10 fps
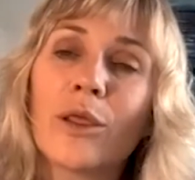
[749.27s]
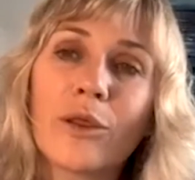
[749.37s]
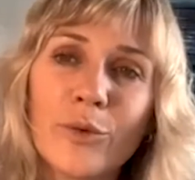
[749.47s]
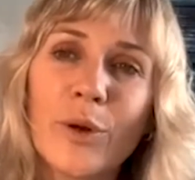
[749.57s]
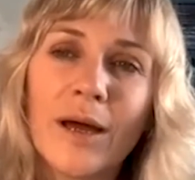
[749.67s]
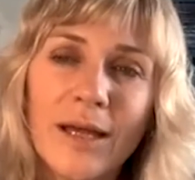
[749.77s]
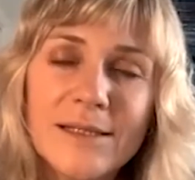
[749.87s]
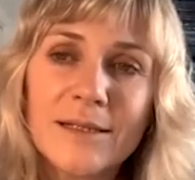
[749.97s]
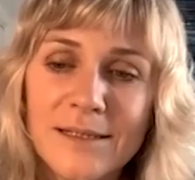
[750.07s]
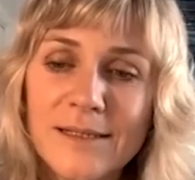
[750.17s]
through a
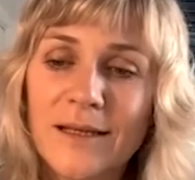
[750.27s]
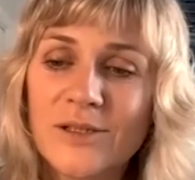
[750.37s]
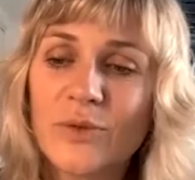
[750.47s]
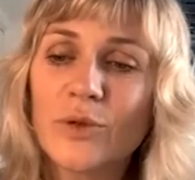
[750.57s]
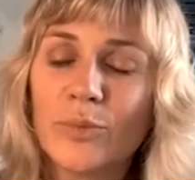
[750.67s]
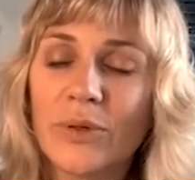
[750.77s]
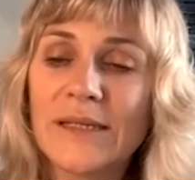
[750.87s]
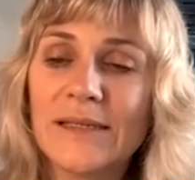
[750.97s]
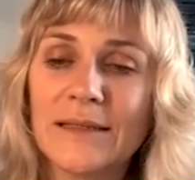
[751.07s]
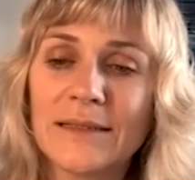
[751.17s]
Hunter industrial
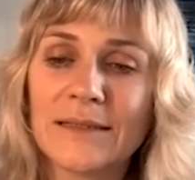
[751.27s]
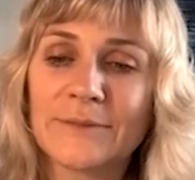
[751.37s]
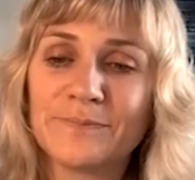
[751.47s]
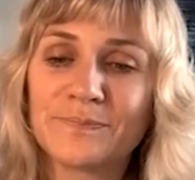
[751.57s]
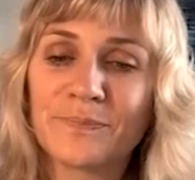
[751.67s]
precinct.